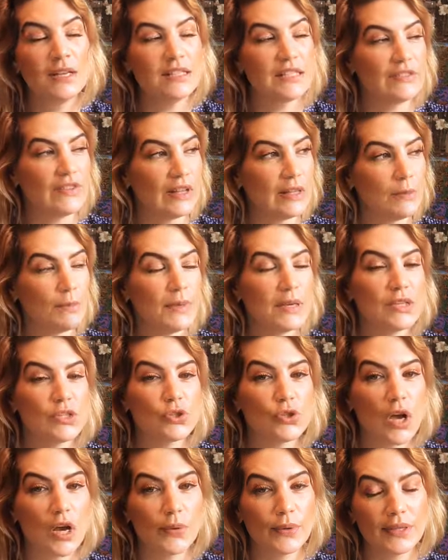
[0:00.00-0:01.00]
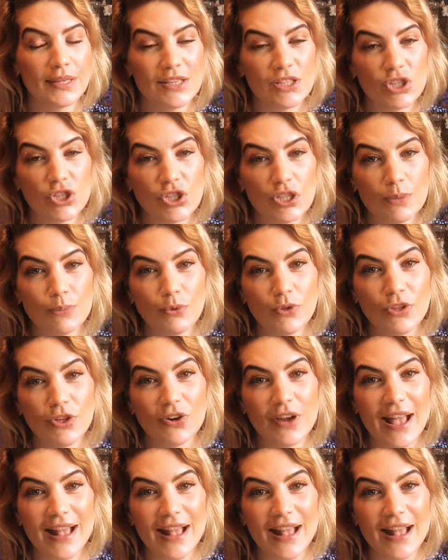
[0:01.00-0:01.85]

developing a strong relationship with your